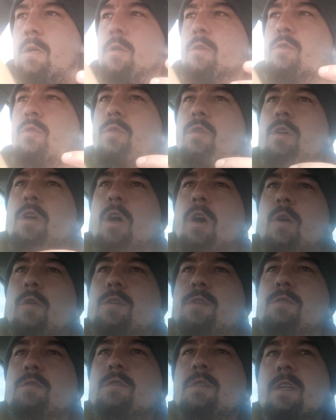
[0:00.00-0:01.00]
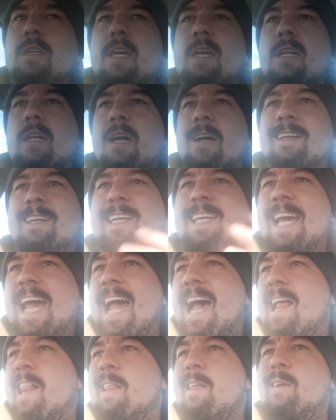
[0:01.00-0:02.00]
you can go and you can get a
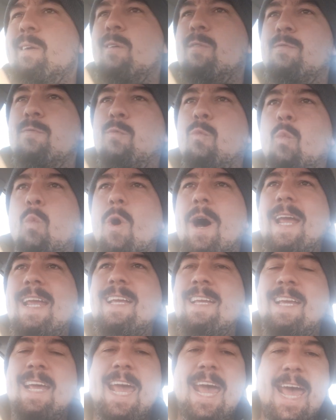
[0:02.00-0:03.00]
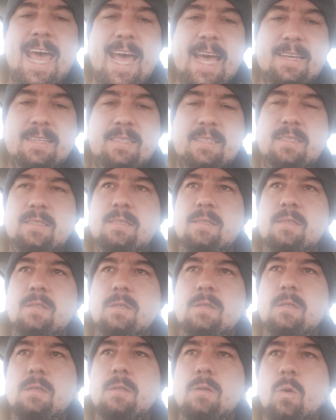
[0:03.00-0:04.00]
gallon of white gas
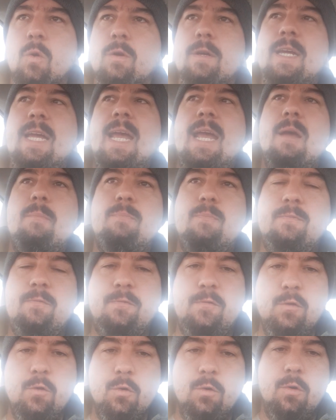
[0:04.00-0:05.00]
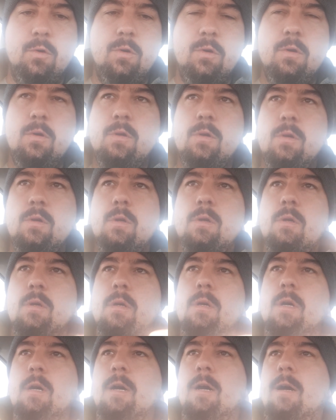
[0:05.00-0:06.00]
or camp fuel,
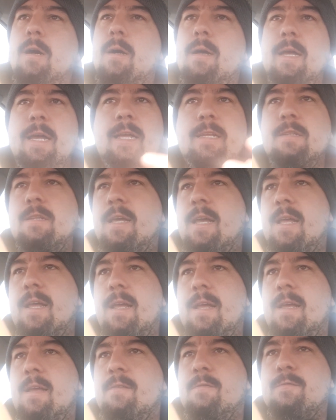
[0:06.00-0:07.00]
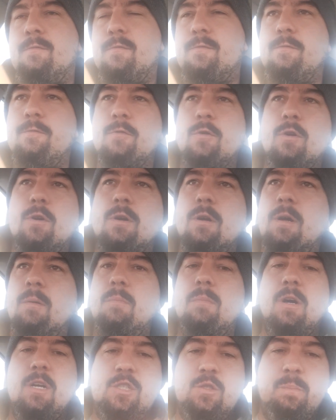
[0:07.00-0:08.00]
and if for a
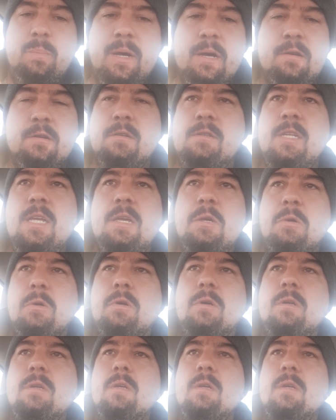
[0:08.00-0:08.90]
much better deal,